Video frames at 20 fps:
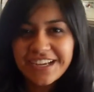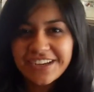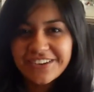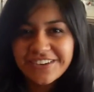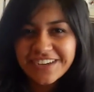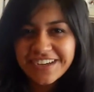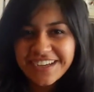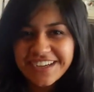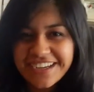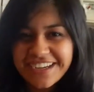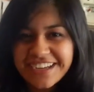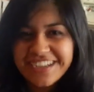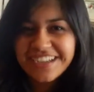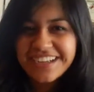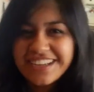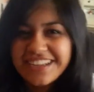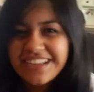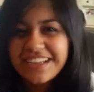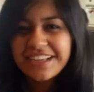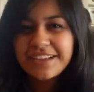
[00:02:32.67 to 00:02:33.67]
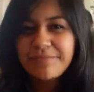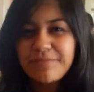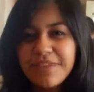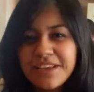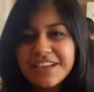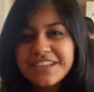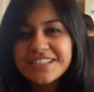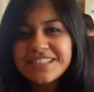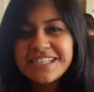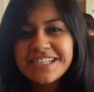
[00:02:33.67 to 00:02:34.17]
angry
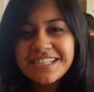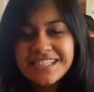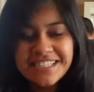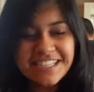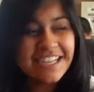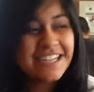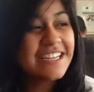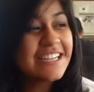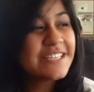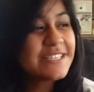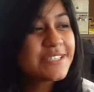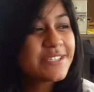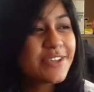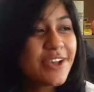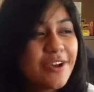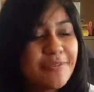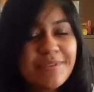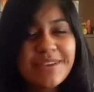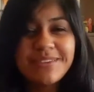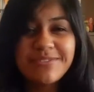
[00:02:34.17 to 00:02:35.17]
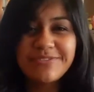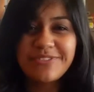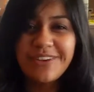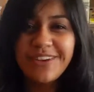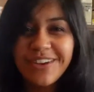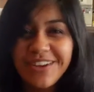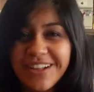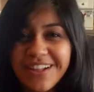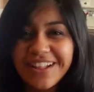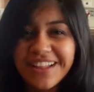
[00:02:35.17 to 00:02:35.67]
because he said he saw me
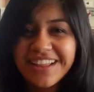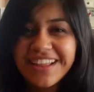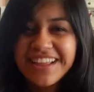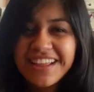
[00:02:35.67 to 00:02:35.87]
fall.